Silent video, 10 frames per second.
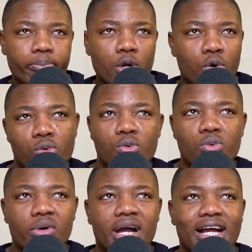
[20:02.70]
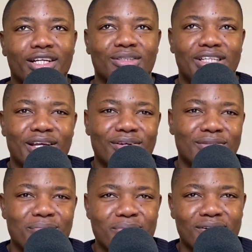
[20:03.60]
who I should get on the
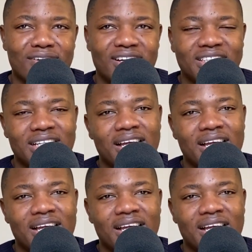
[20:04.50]
podcast,